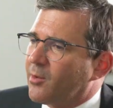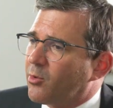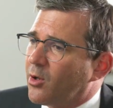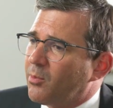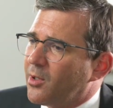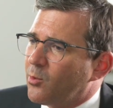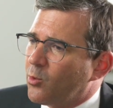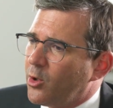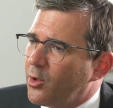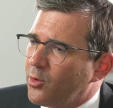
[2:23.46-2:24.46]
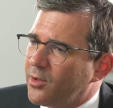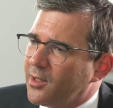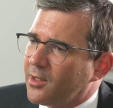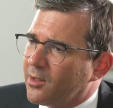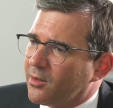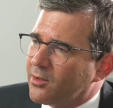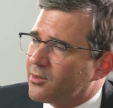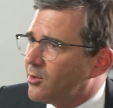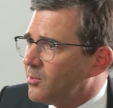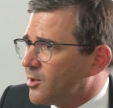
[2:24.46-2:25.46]
problem using
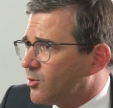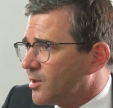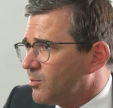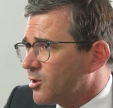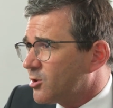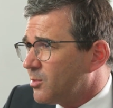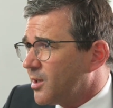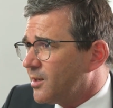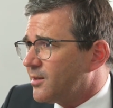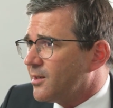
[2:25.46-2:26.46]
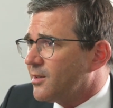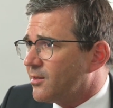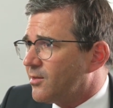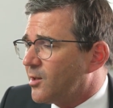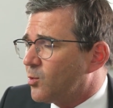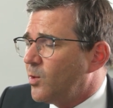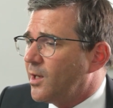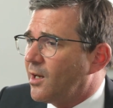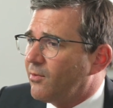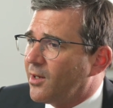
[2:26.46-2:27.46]
oscillometric measurements is that we
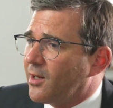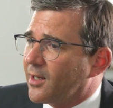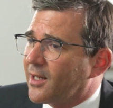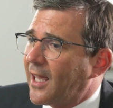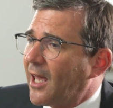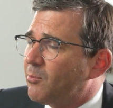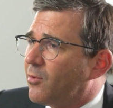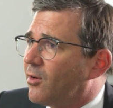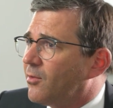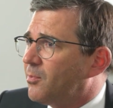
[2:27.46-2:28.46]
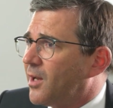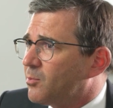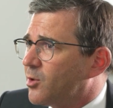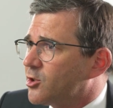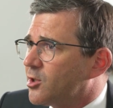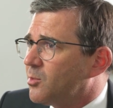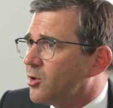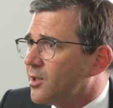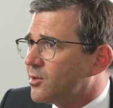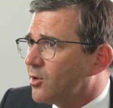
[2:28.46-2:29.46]
have a gap of blood pressure
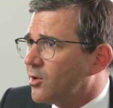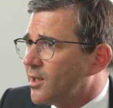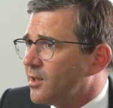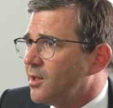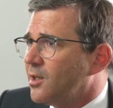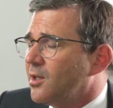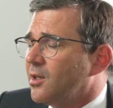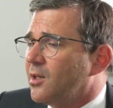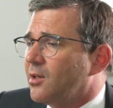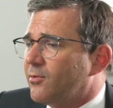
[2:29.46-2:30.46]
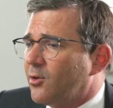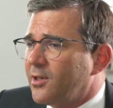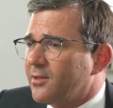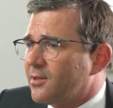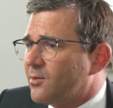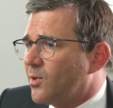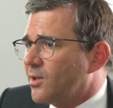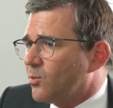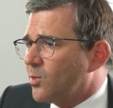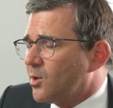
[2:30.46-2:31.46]
monitoring. For instance,
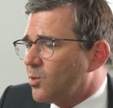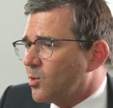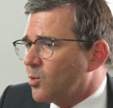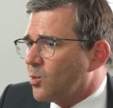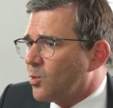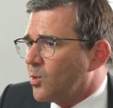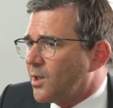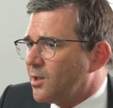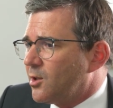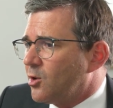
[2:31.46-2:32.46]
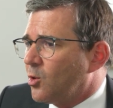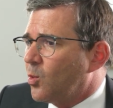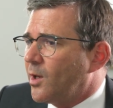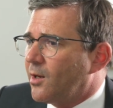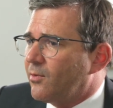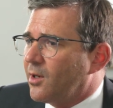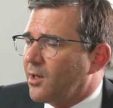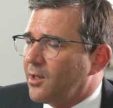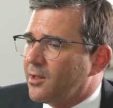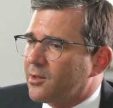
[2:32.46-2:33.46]
when we have
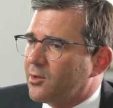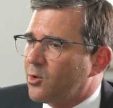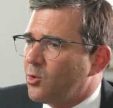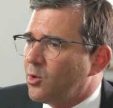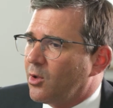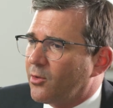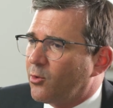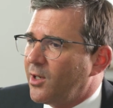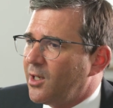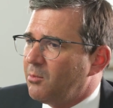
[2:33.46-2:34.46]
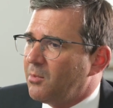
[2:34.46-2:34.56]
a 2 or 3